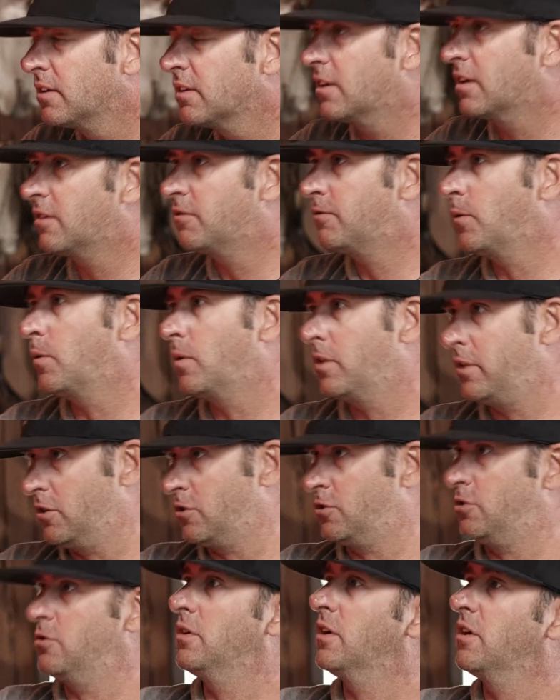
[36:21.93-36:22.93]
that
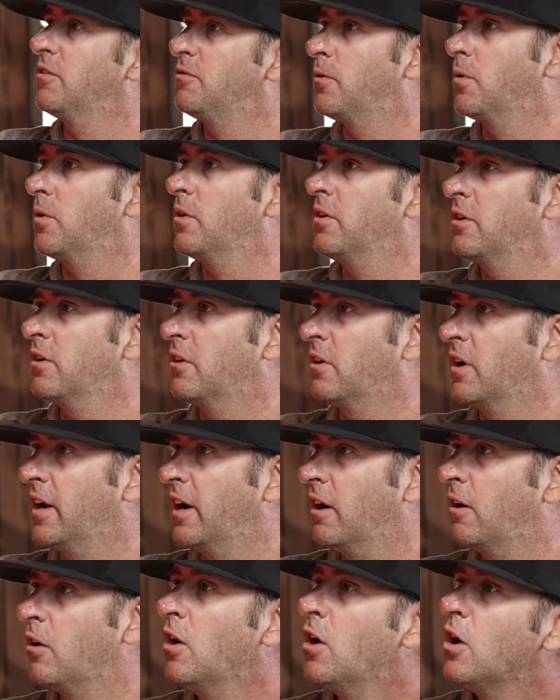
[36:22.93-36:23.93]
you're shooting a 400
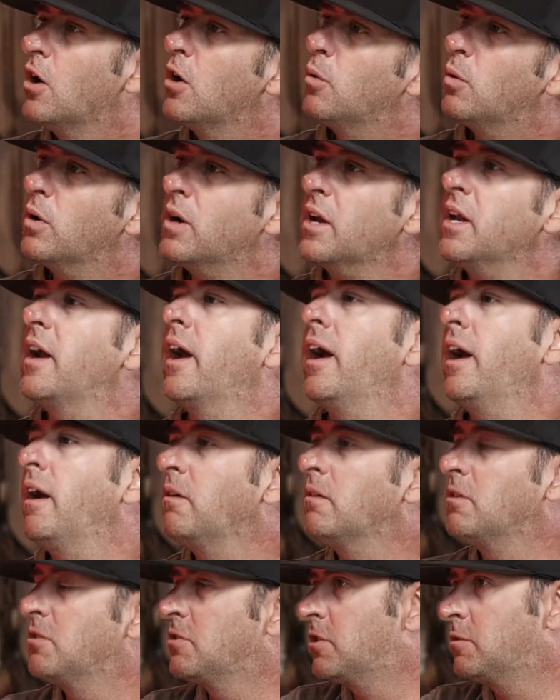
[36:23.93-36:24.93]
grain arrow. What kind of
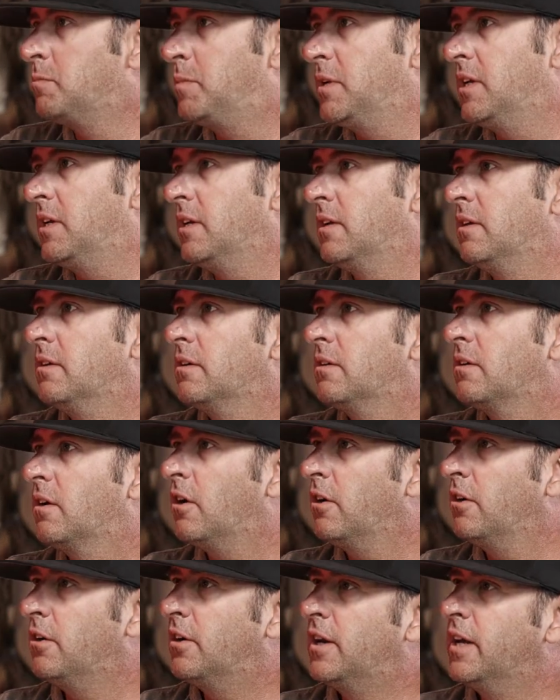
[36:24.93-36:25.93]
arrow speed
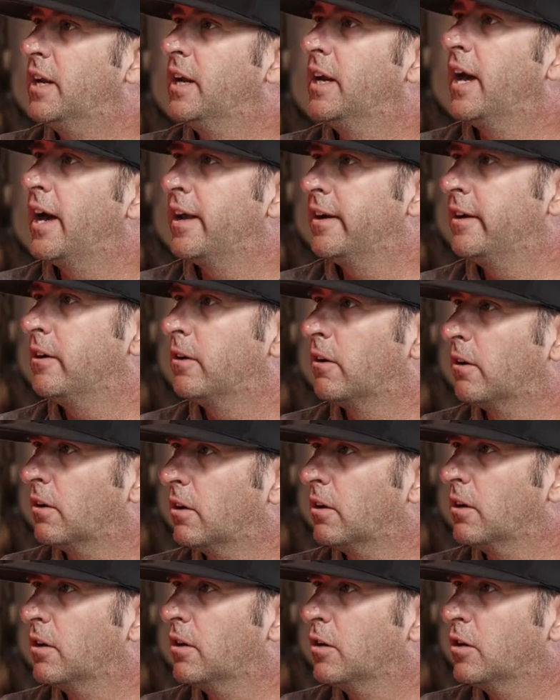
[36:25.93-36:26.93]
are you getting out of
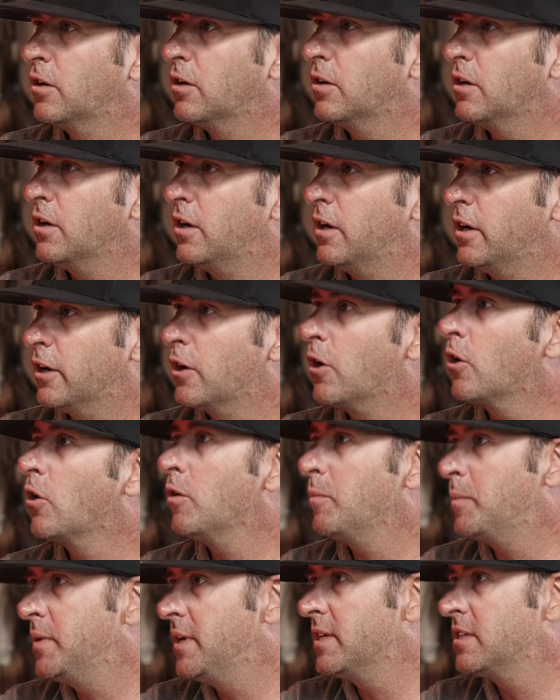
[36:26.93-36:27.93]
your
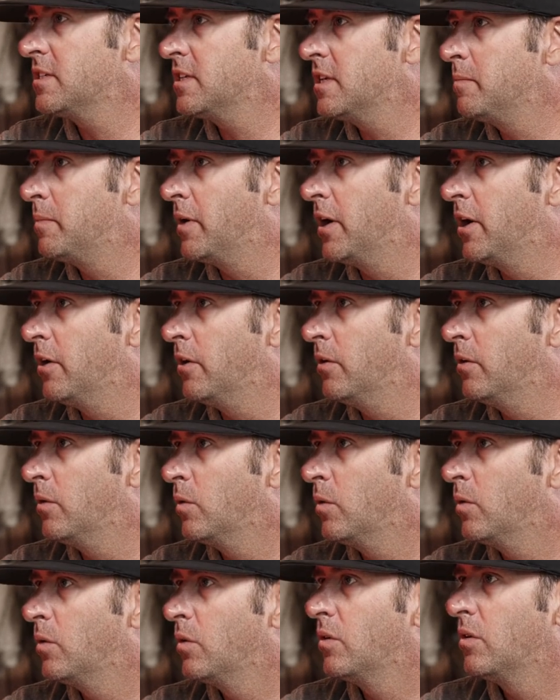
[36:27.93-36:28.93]
current PSE bow?
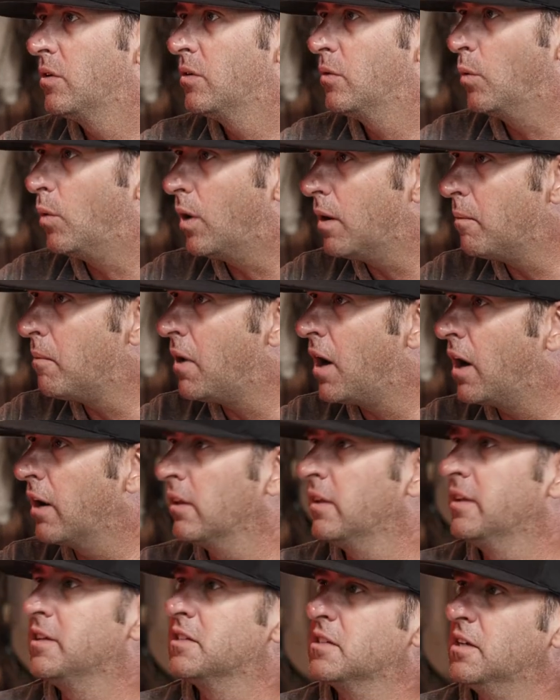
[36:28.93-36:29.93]
What
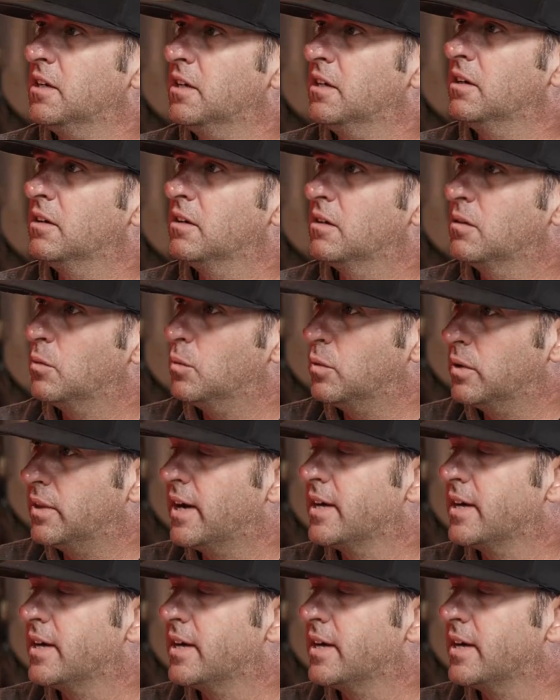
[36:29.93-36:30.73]
model is it with